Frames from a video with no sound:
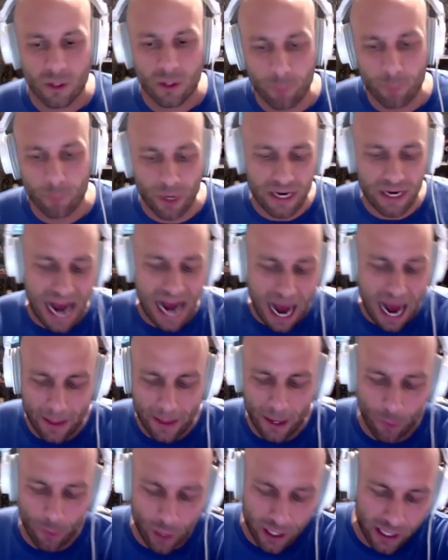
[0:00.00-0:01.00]
But now
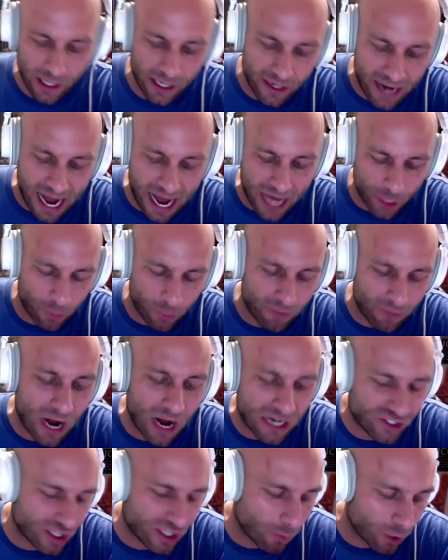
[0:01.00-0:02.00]
that we're here, now that we've
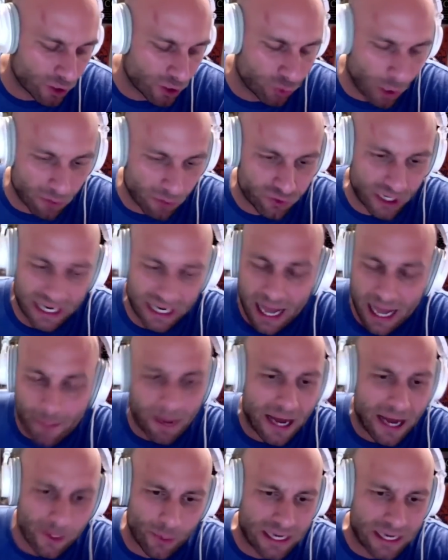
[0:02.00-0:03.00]
watched them win 12 straight, and
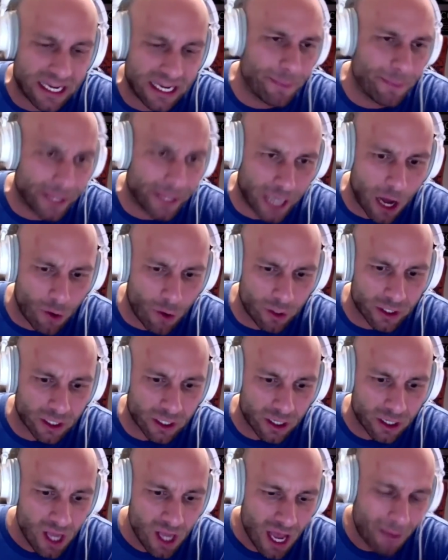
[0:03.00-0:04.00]
by the way, keep it going.
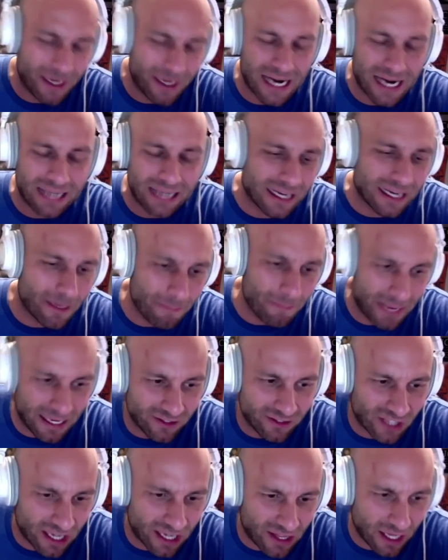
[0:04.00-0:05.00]
I mean, not that it
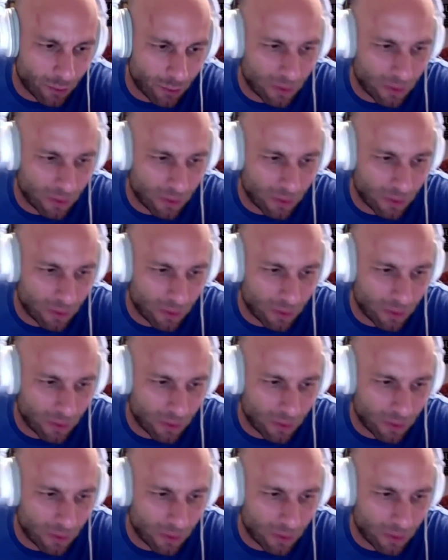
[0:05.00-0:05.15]
means anything.